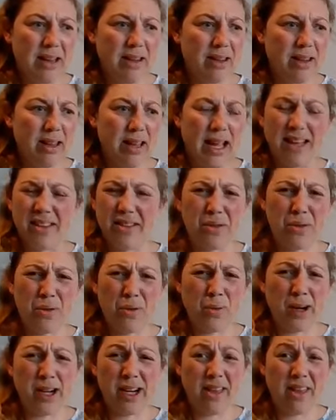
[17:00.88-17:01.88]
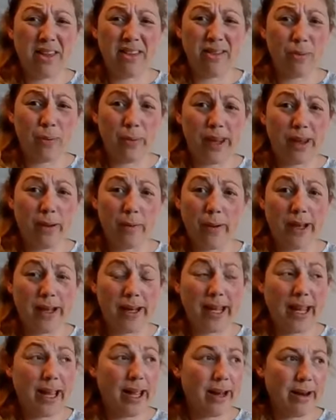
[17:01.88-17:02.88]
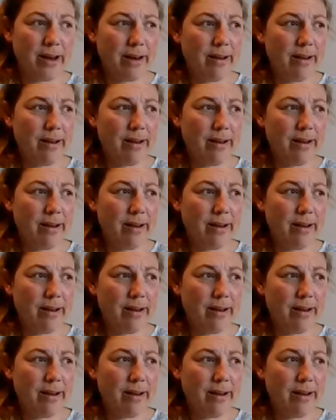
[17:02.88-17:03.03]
I don't know where this week went again.